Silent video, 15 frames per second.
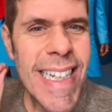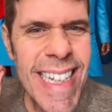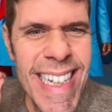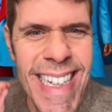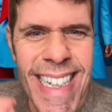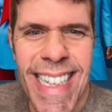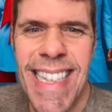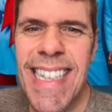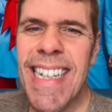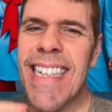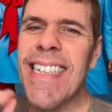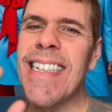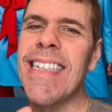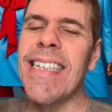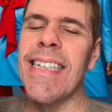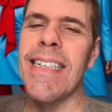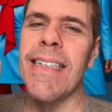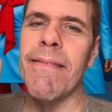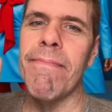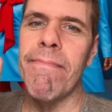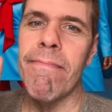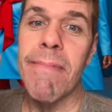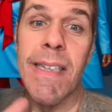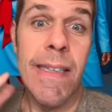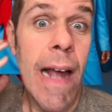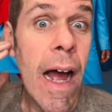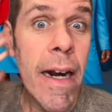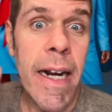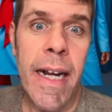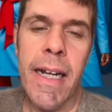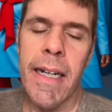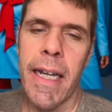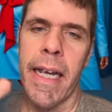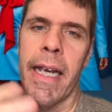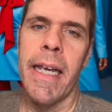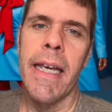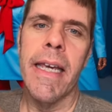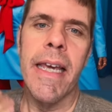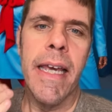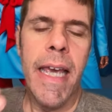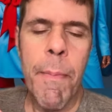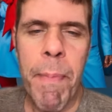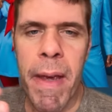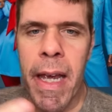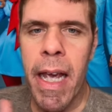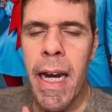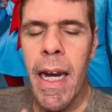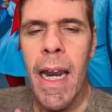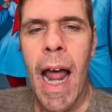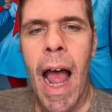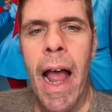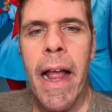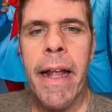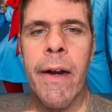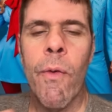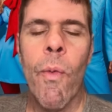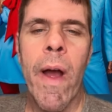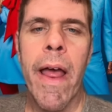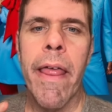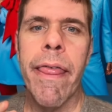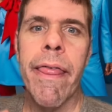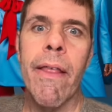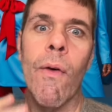isn't sonically keeping in line with